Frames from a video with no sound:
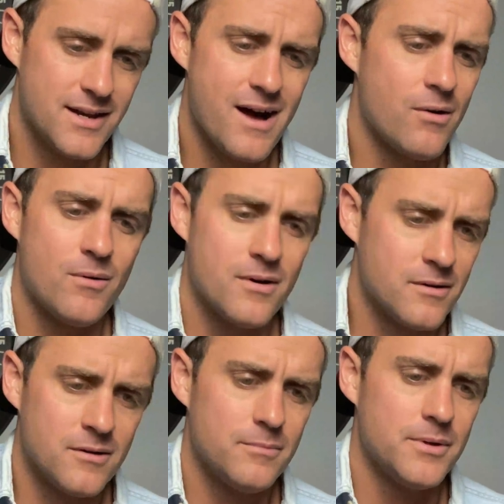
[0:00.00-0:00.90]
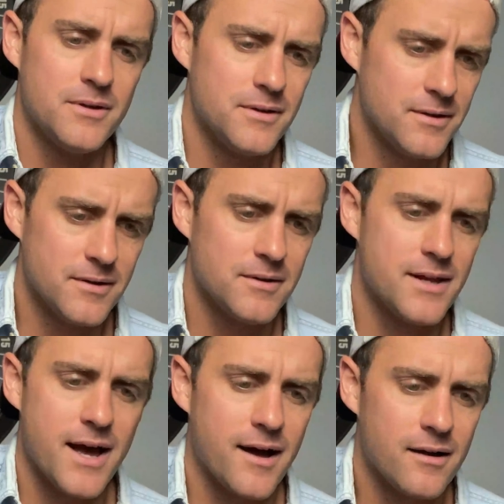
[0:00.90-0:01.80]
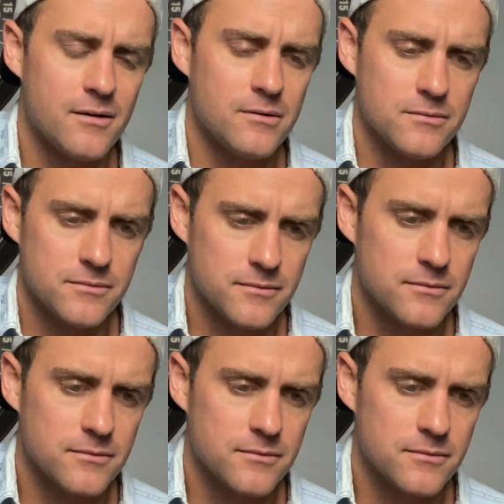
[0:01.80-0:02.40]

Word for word: I wanna be here now.